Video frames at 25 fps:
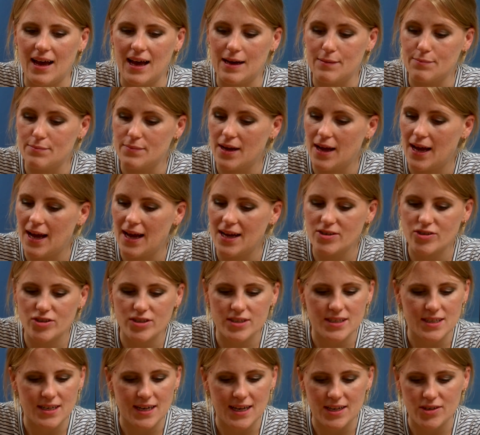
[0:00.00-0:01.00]

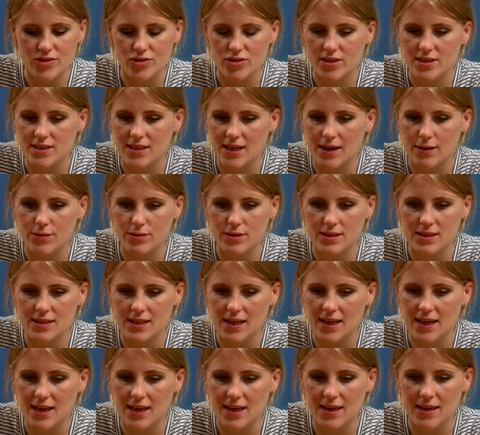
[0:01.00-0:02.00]
Hundreds and hundreds. I would
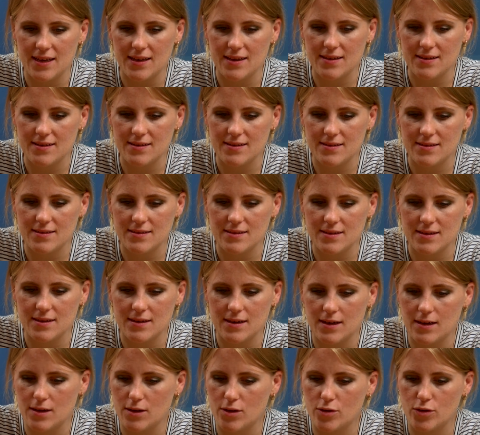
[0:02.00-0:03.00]
say
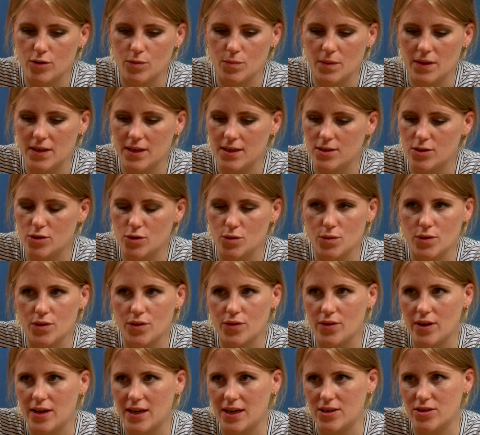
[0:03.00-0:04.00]
could be 200
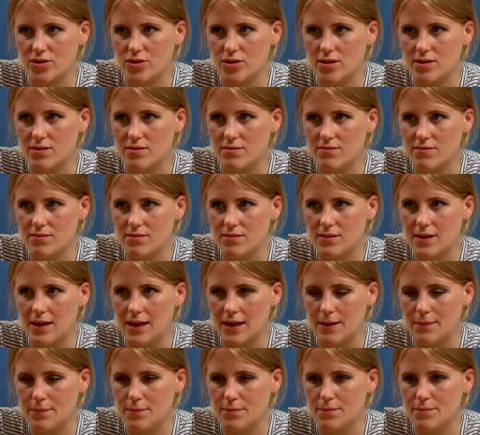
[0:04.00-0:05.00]
or 300
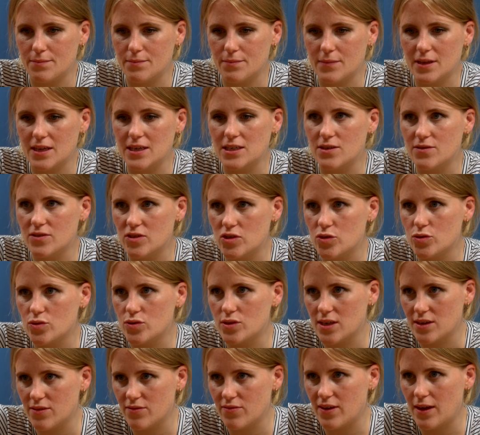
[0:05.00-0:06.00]

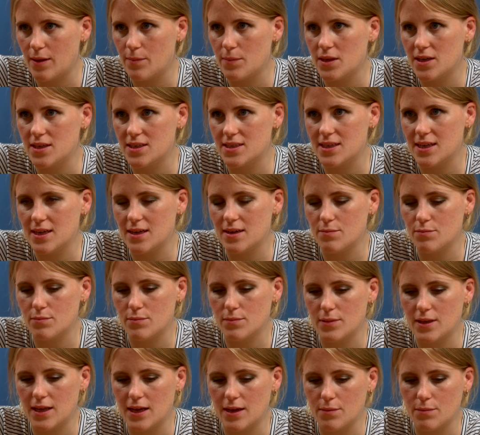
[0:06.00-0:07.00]
individuals and families
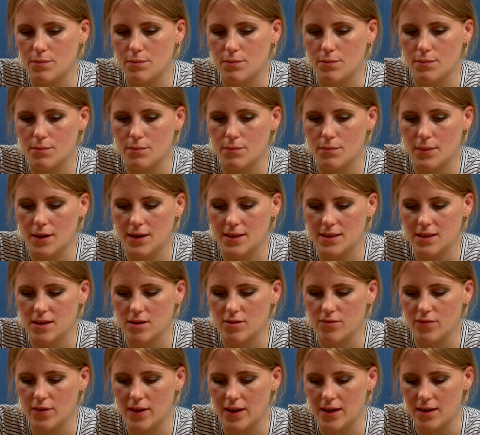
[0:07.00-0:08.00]
that
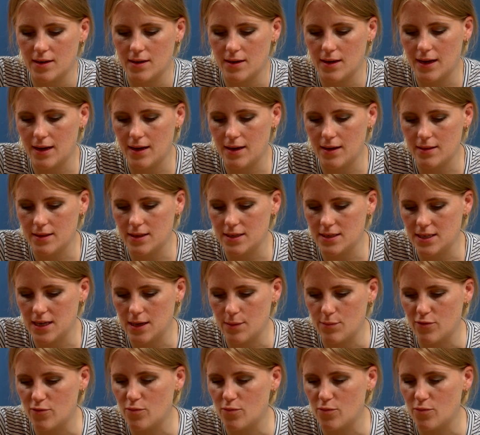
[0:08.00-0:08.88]
myself and the team